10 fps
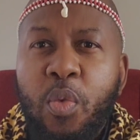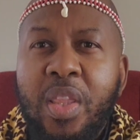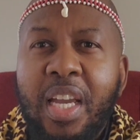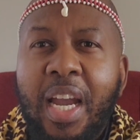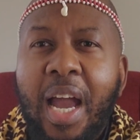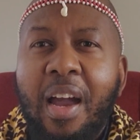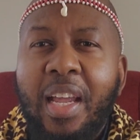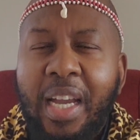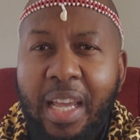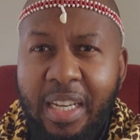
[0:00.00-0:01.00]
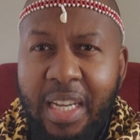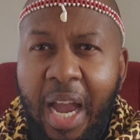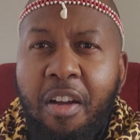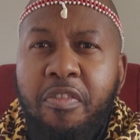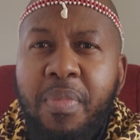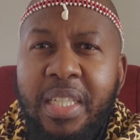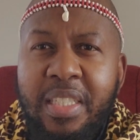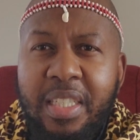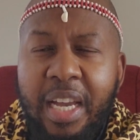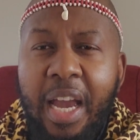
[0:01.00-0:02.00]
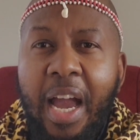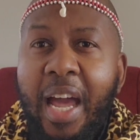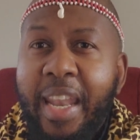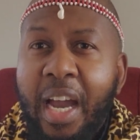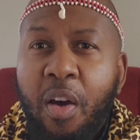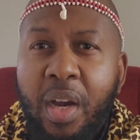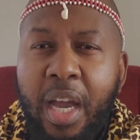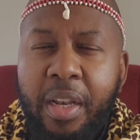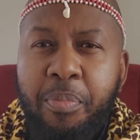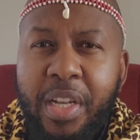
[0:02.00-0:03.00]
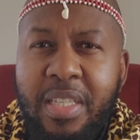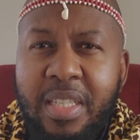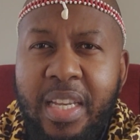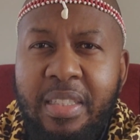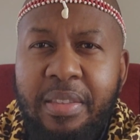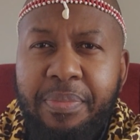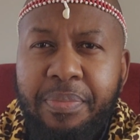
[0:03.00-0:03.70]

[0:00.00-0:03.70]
with the current government under our current president.